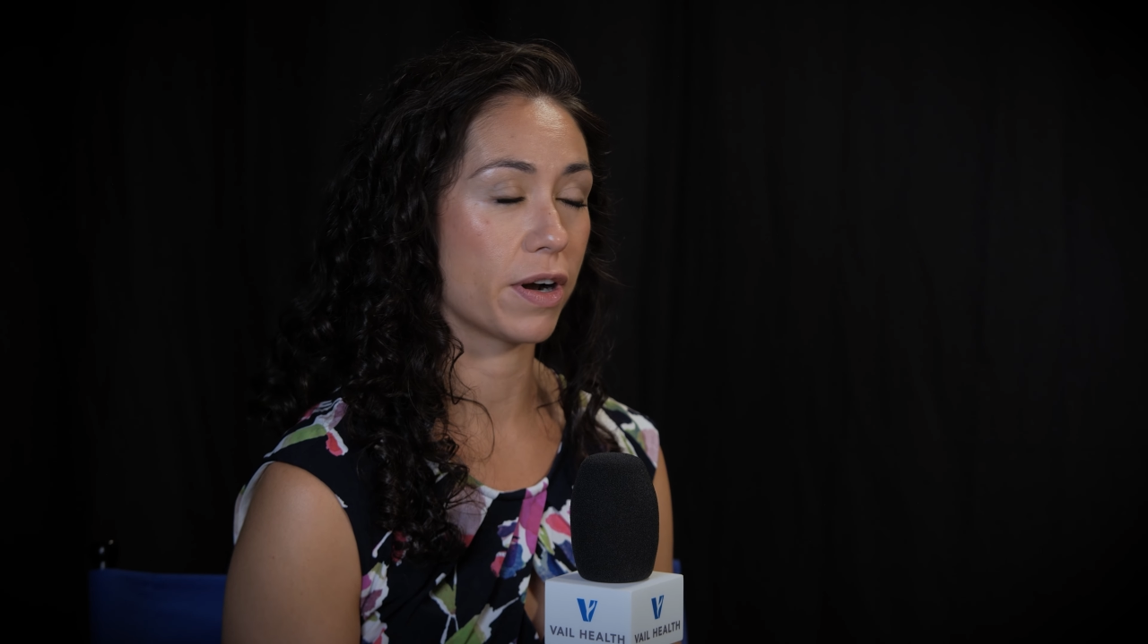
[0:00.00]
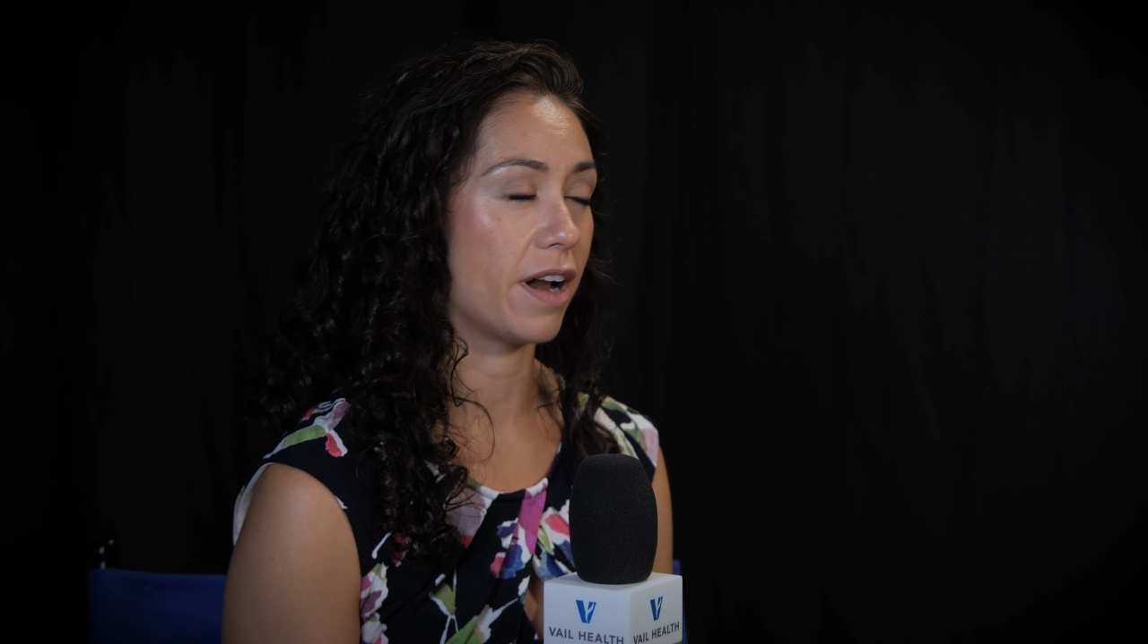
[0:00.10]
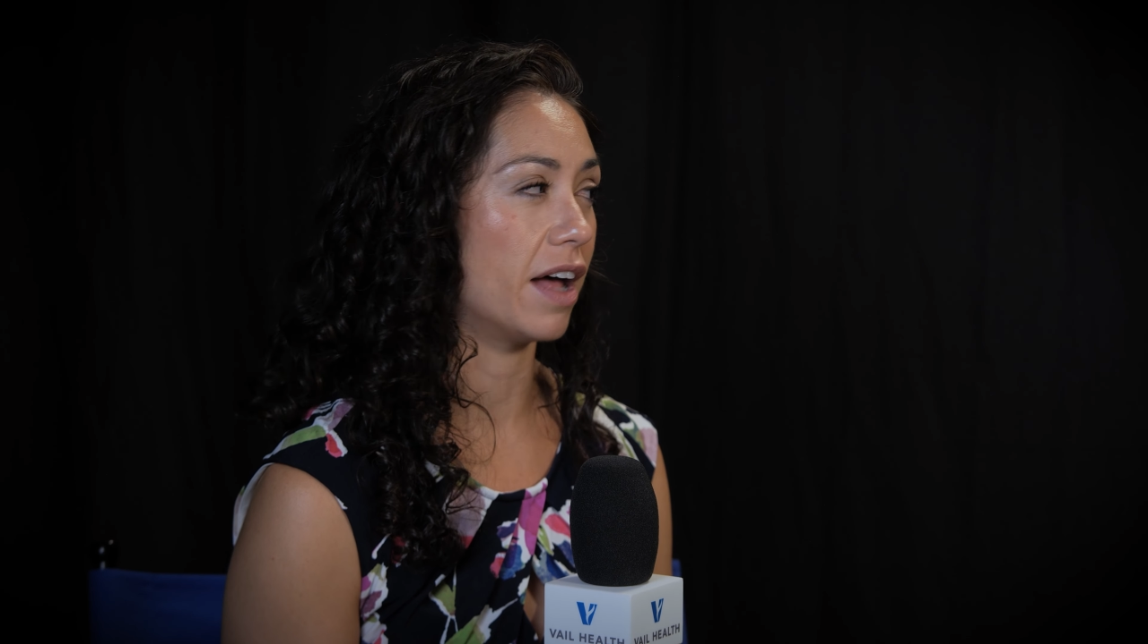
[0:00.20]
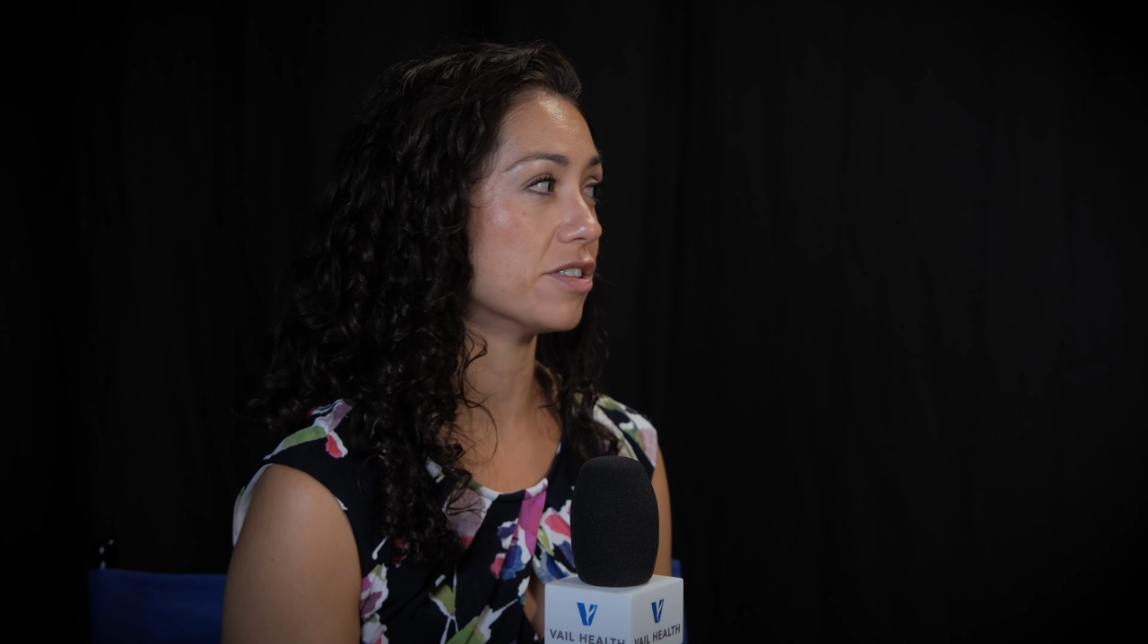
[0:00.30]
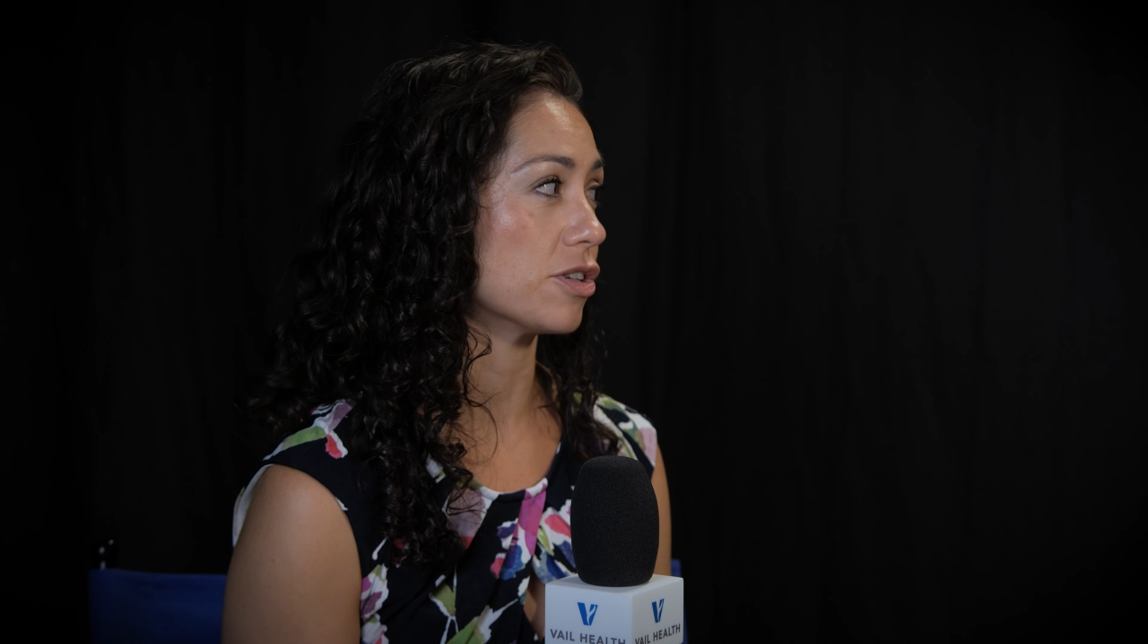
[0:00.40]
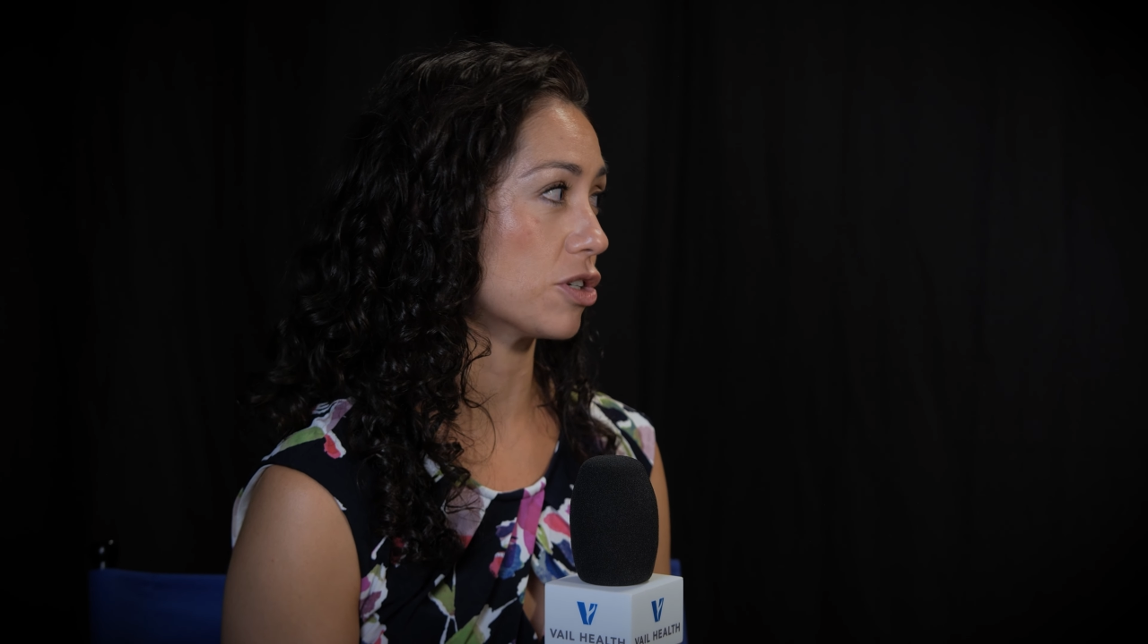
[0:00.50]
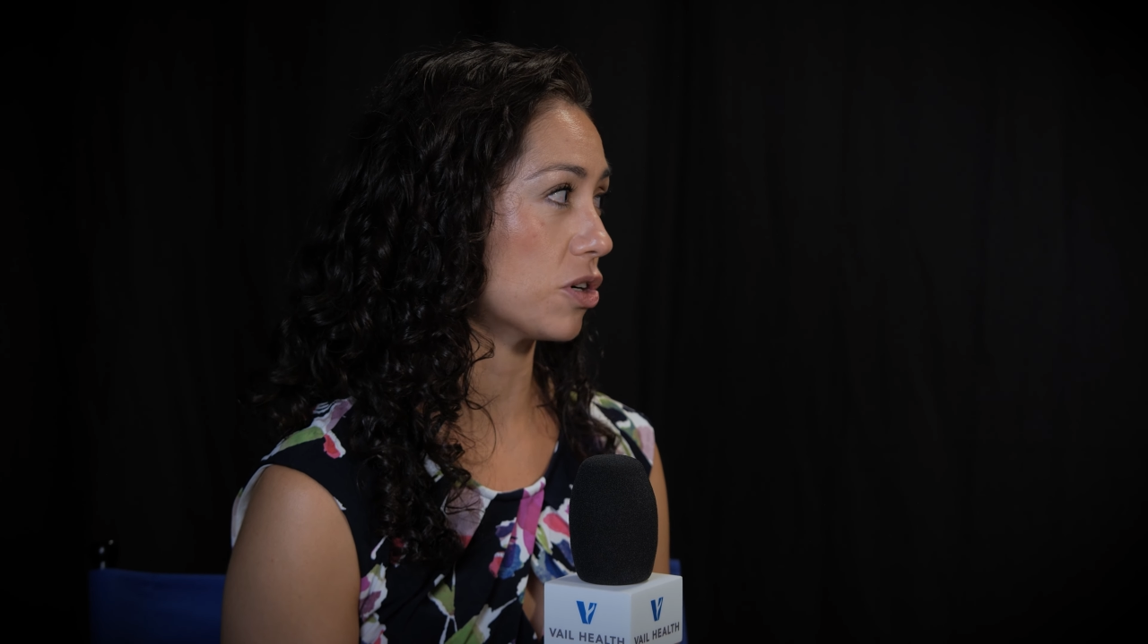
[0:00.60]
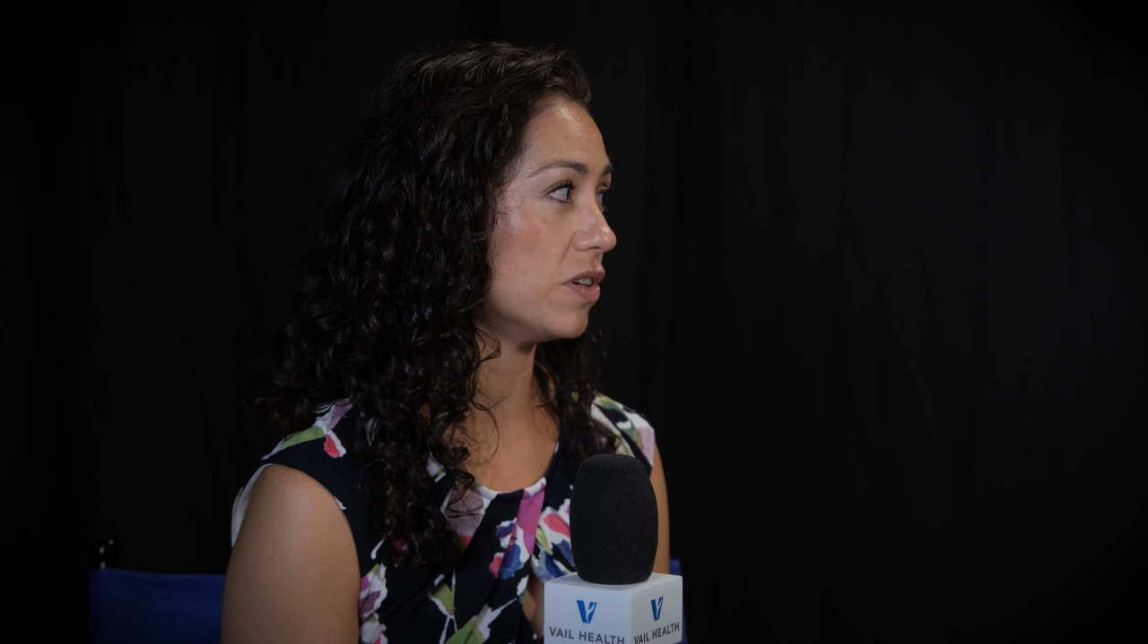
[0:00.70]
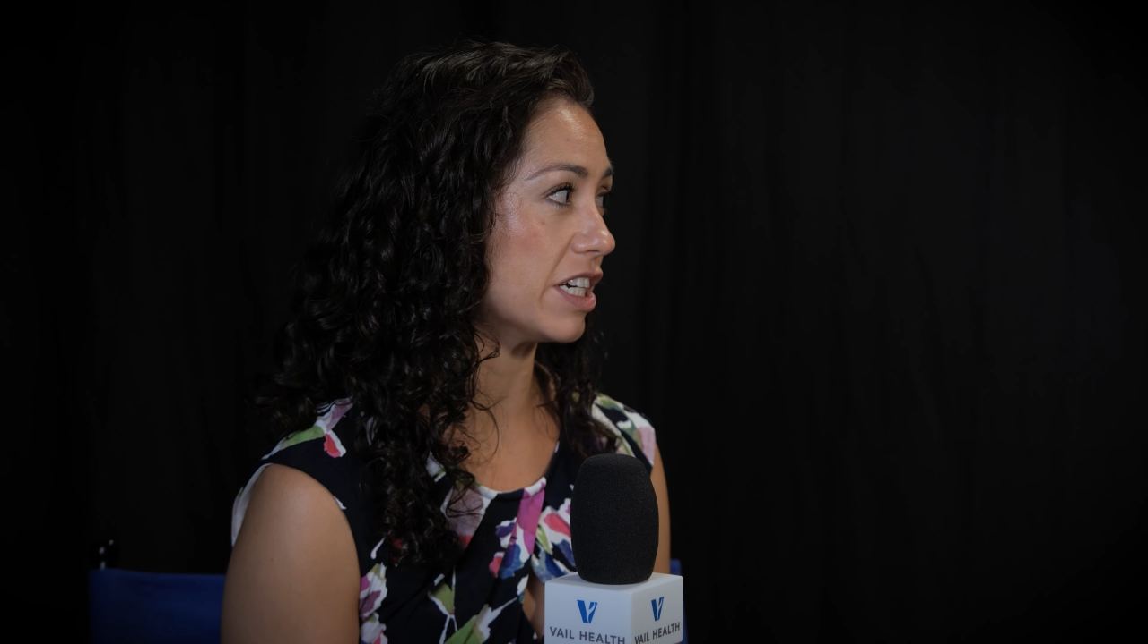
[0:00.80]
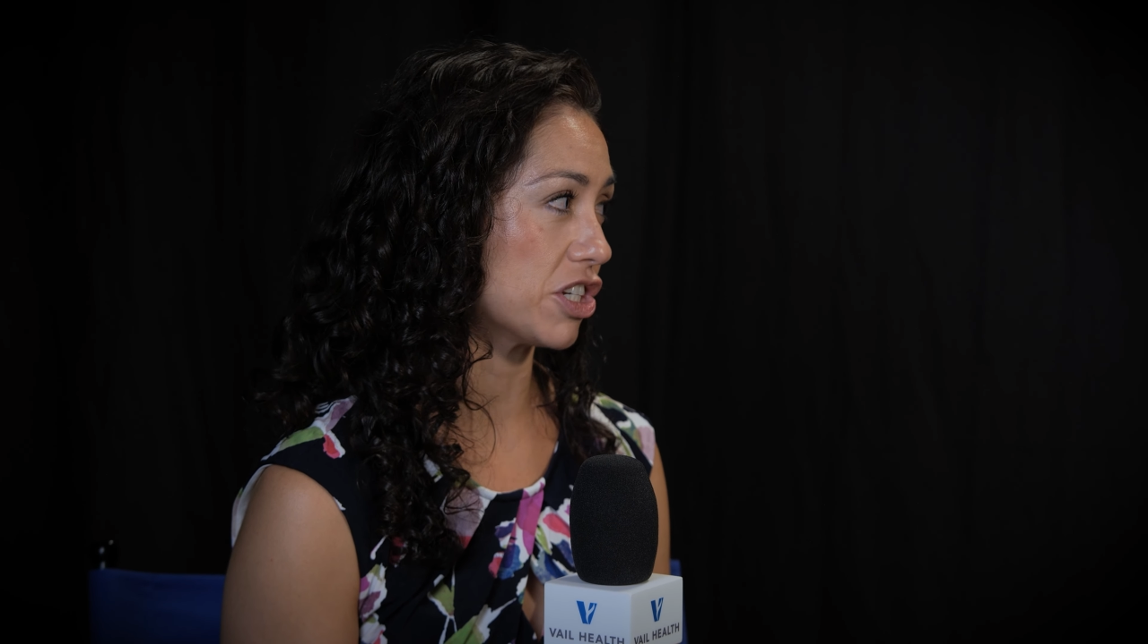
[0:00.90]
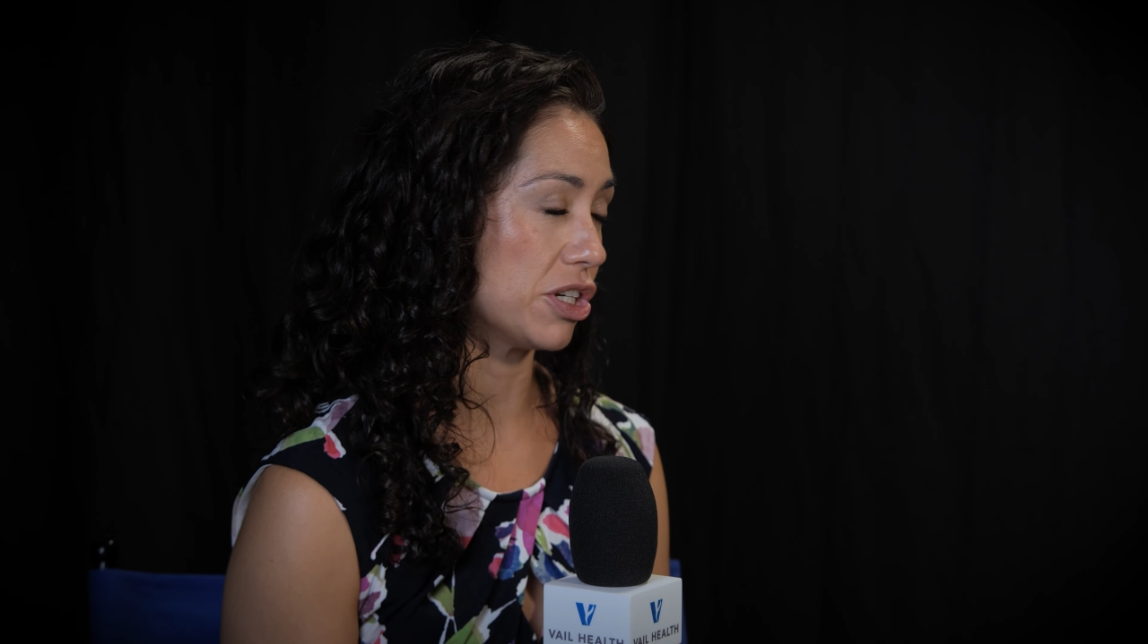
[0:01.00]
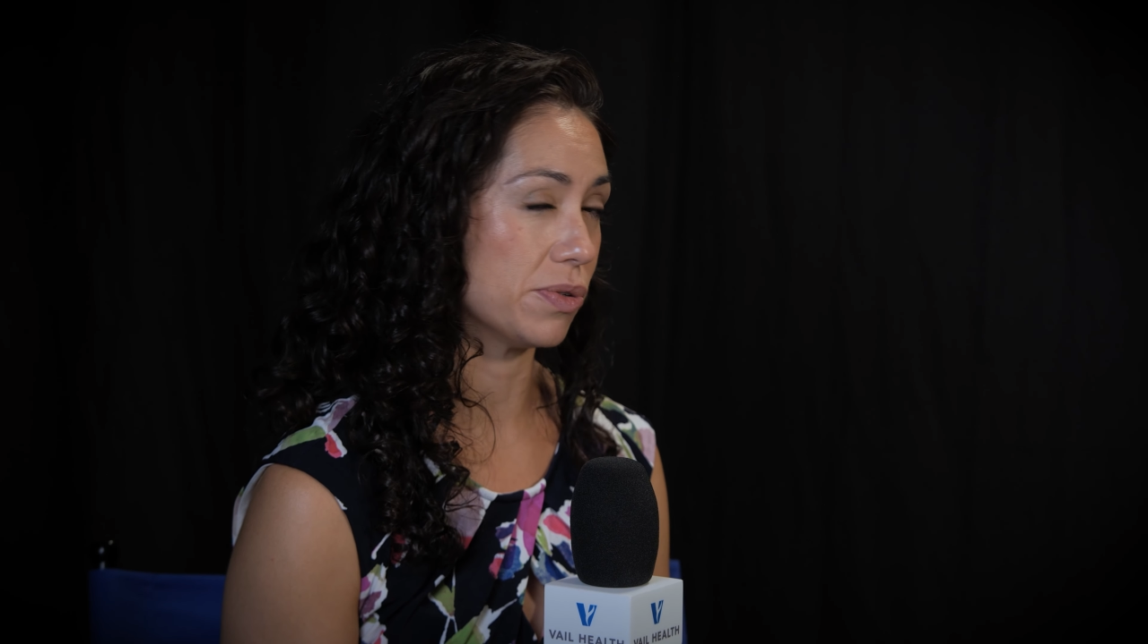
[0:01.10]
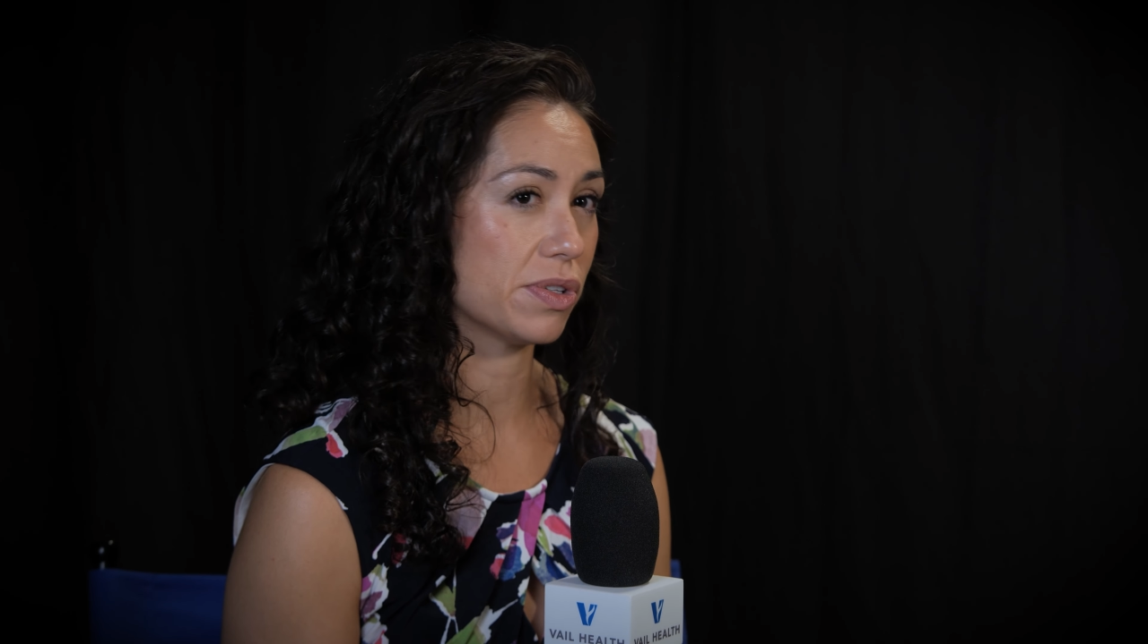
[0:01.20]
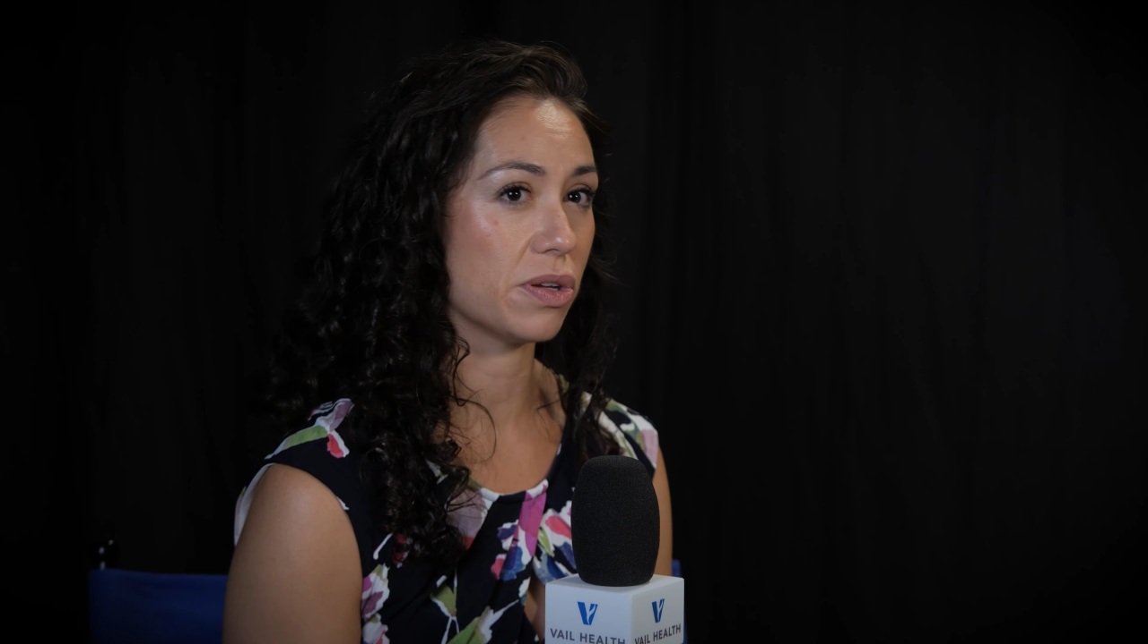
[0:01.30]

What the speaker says: non-surgical issues.